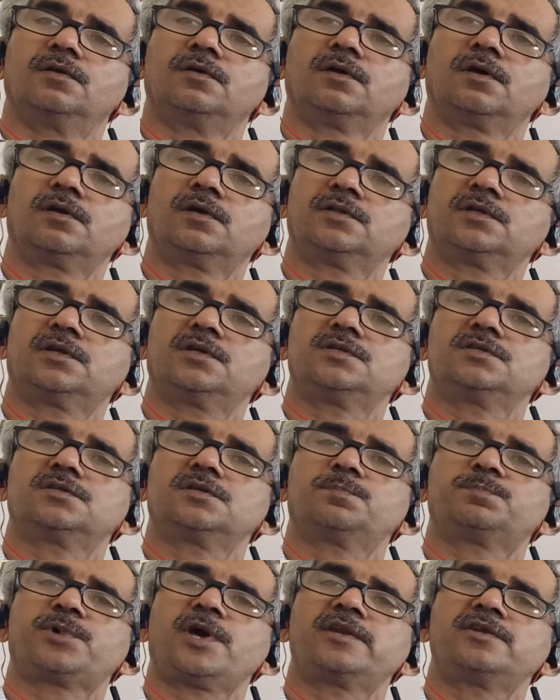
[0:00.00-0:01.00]
Another is
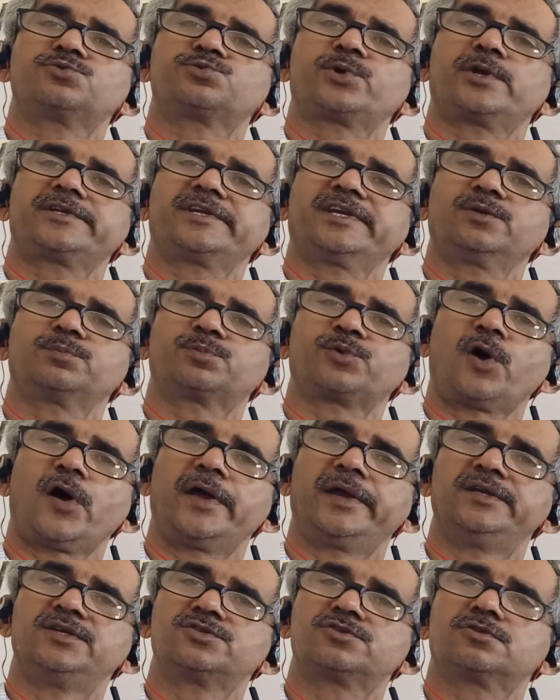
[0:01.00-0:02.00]
the penetrating
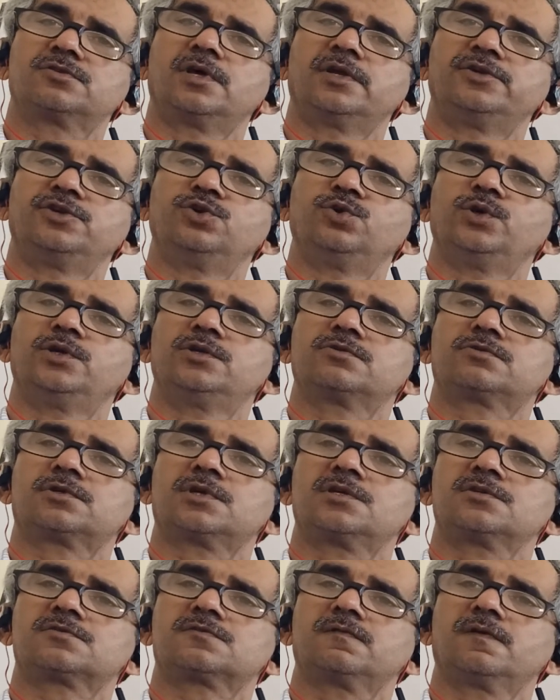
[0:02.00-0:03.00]
price. The new
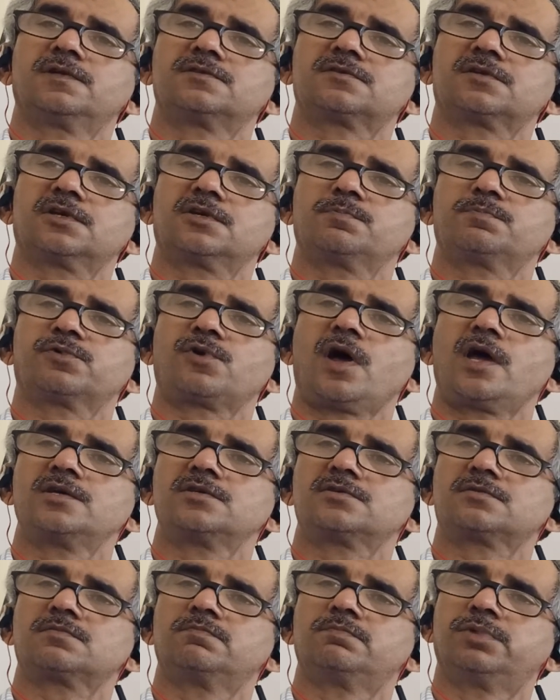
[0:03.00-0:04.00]
entrants will set a
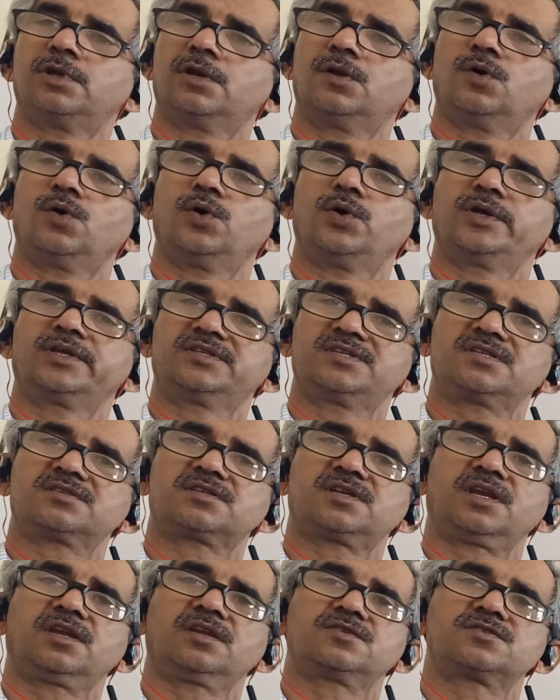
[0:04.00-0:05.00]
price below
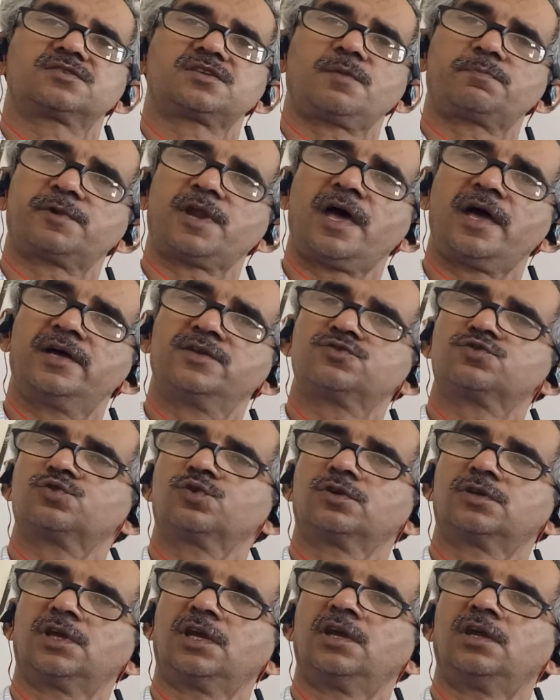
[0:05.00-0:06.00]
existing suppliers
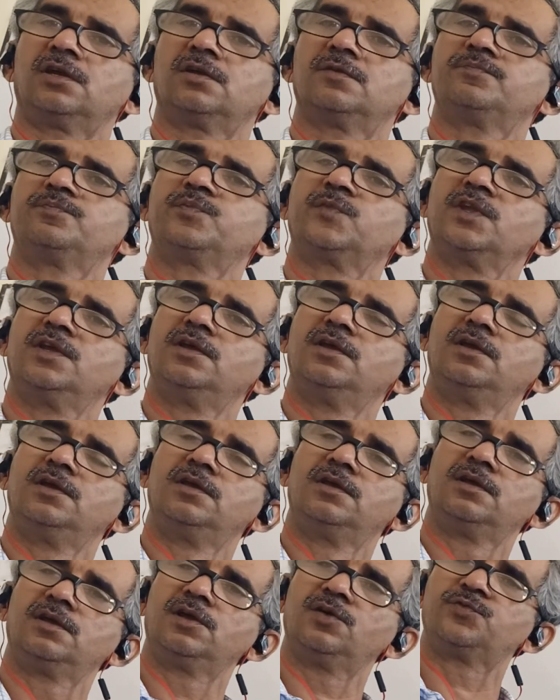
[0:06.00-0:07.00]
to gain
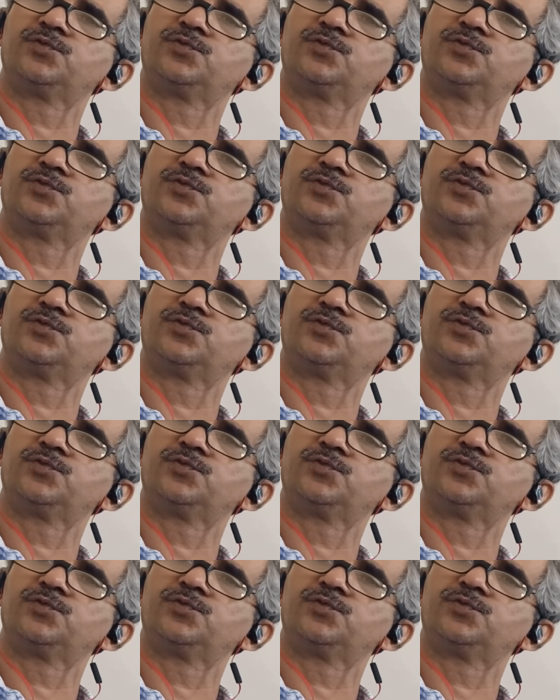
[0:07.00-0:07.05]
a